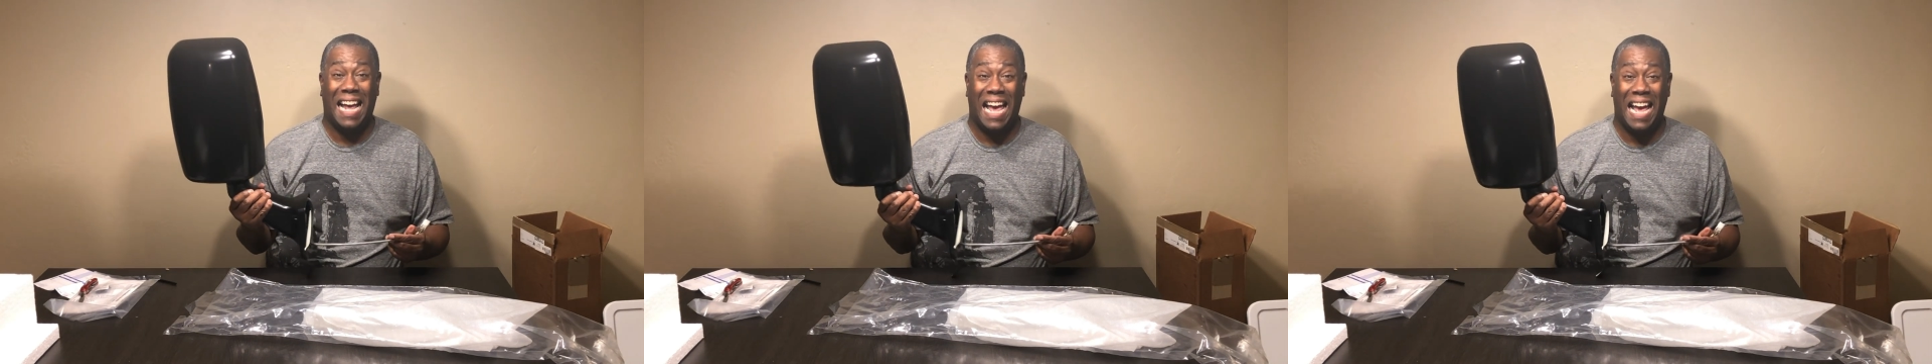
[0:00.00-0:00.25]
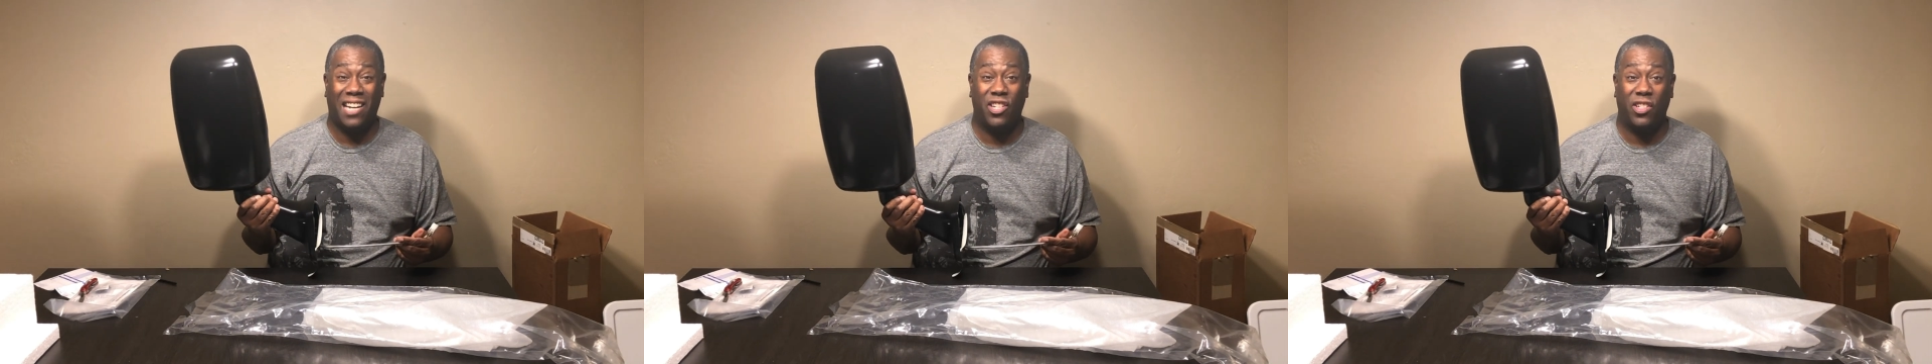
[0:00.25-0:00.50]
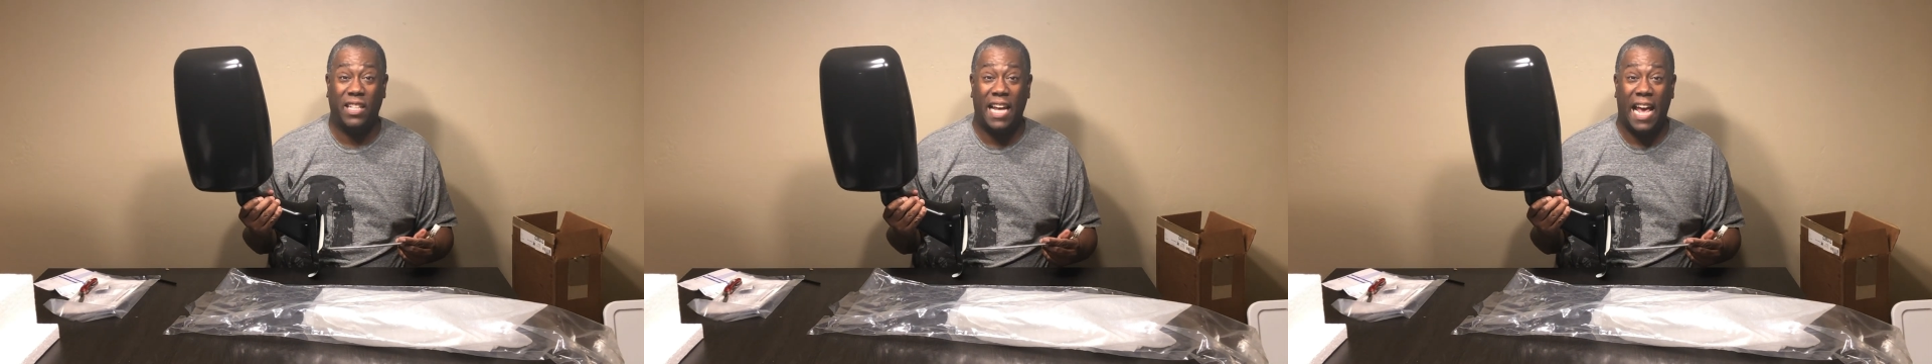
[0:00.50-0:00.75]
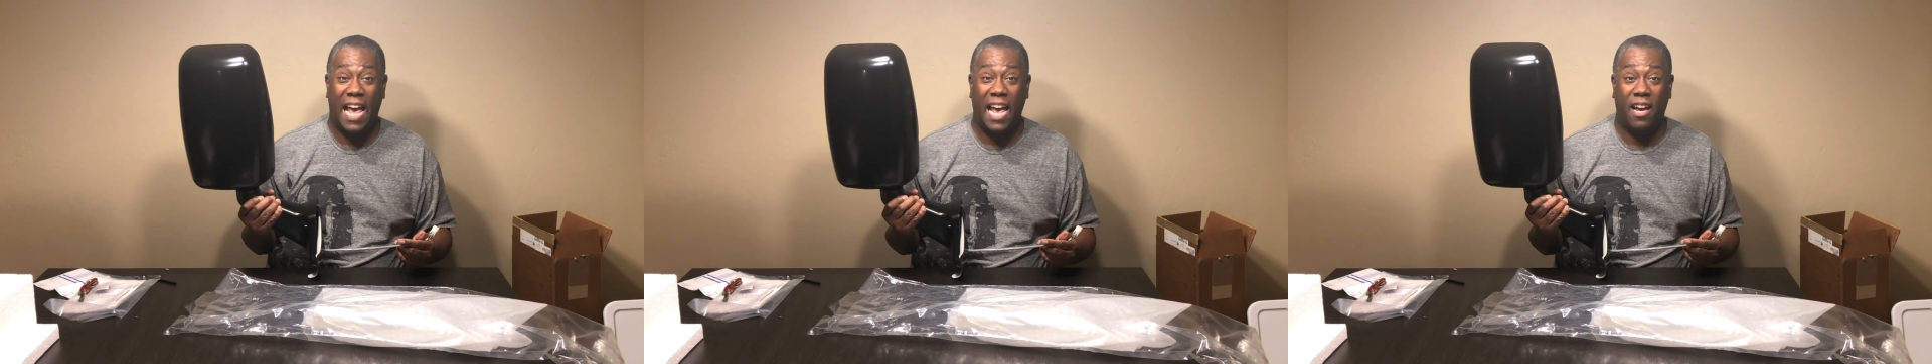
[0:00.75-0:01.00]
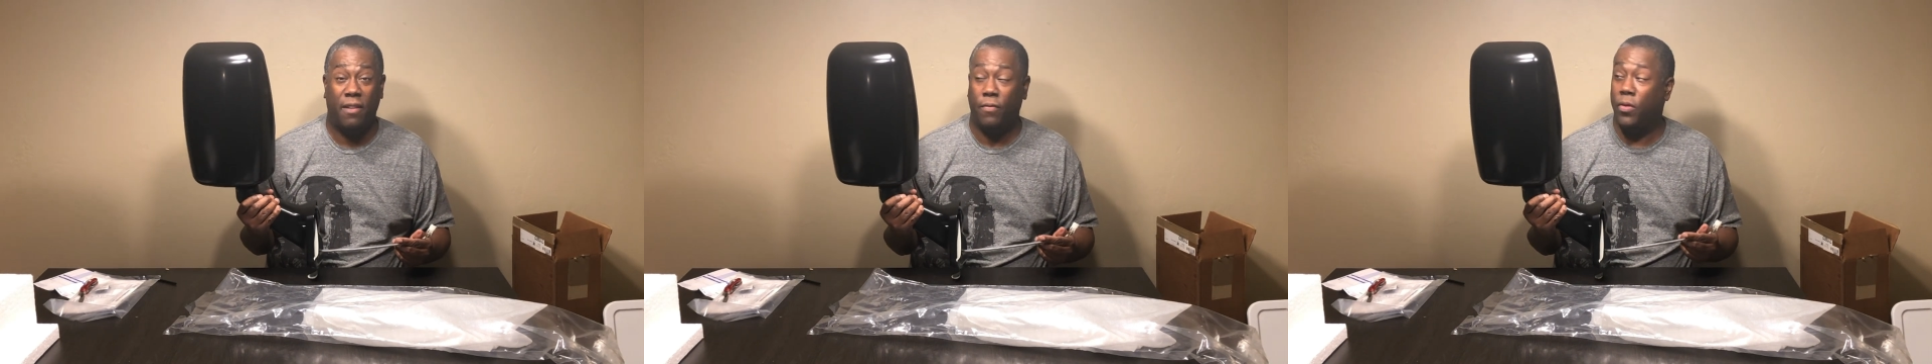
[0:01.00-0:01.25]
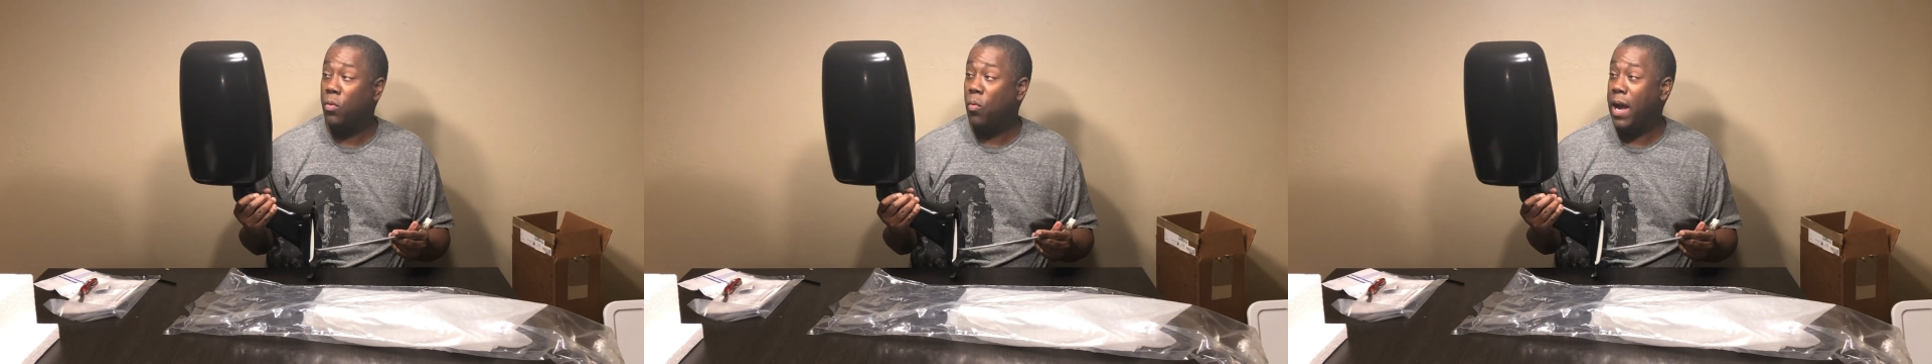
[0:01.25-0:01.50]
actually have
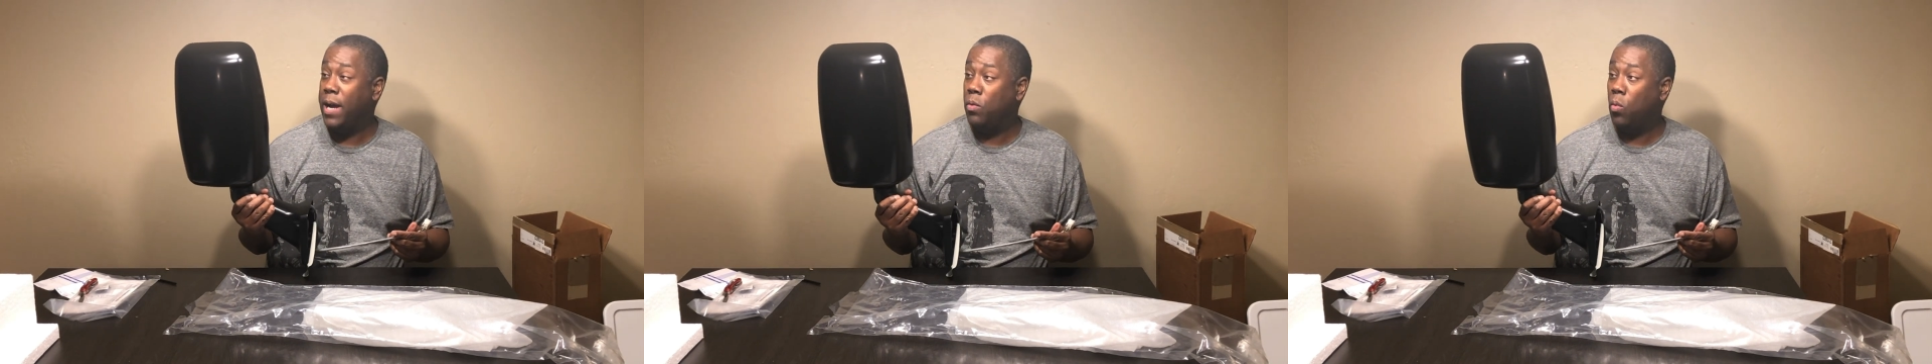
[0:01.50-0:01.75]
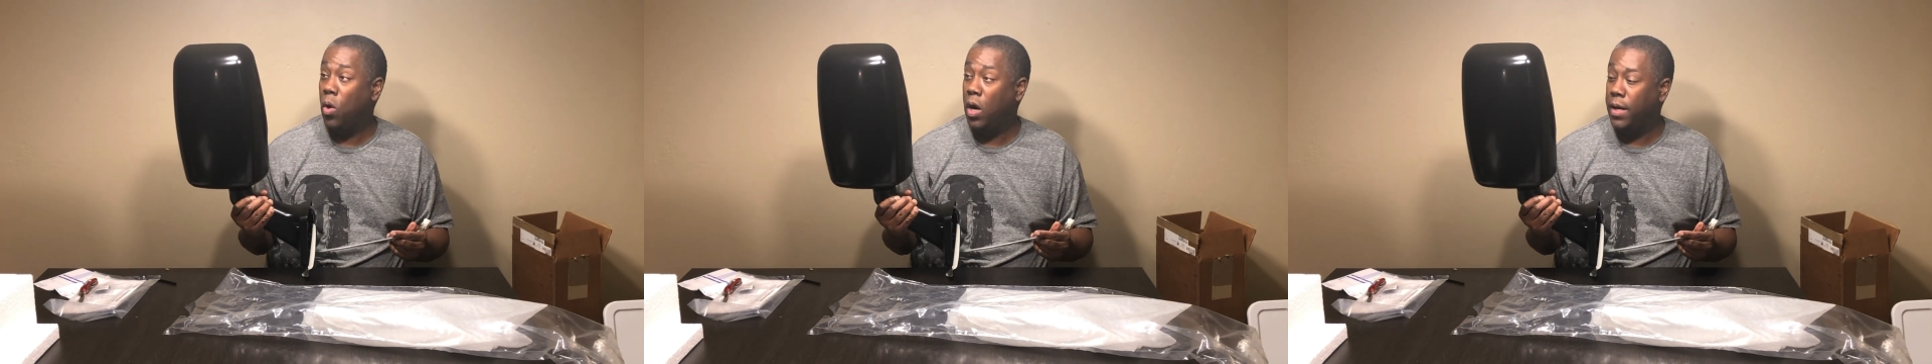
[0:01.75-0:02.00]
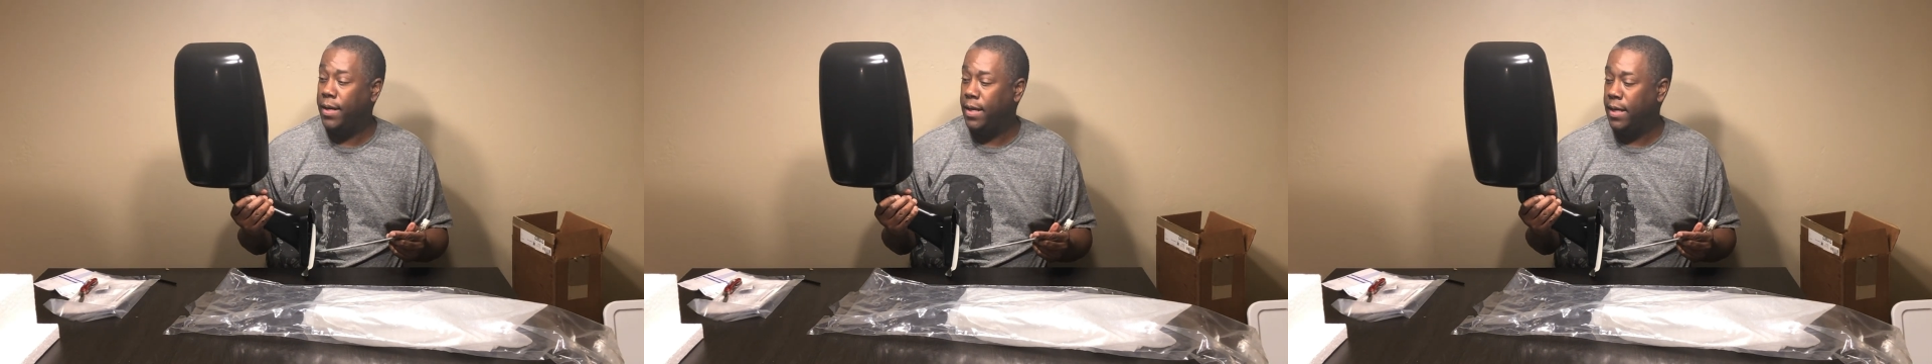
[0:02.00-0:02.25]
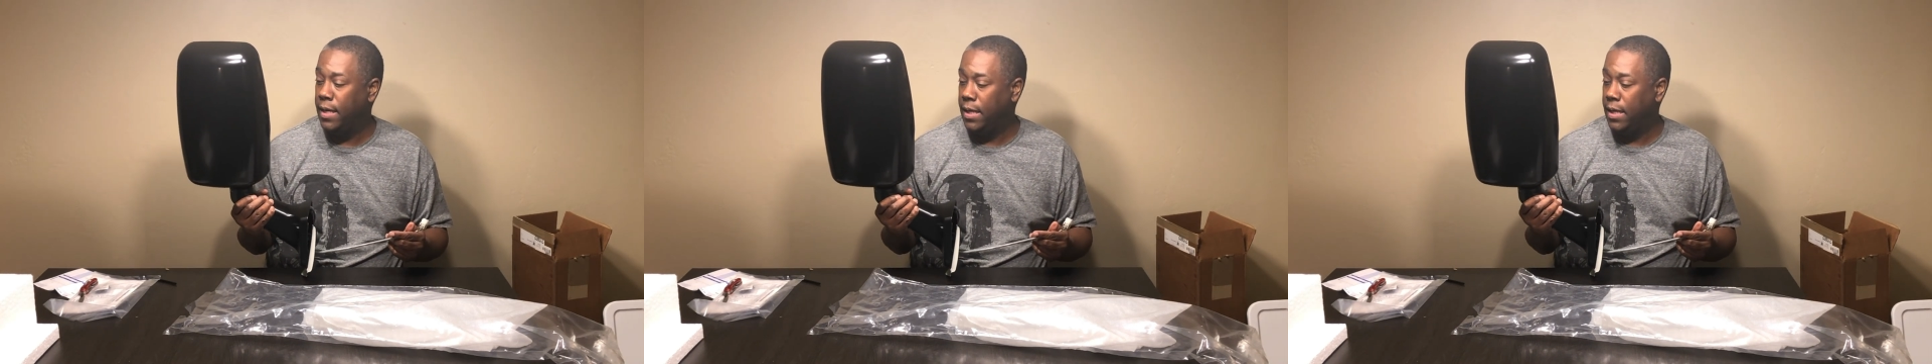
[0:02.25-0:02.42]
the right one.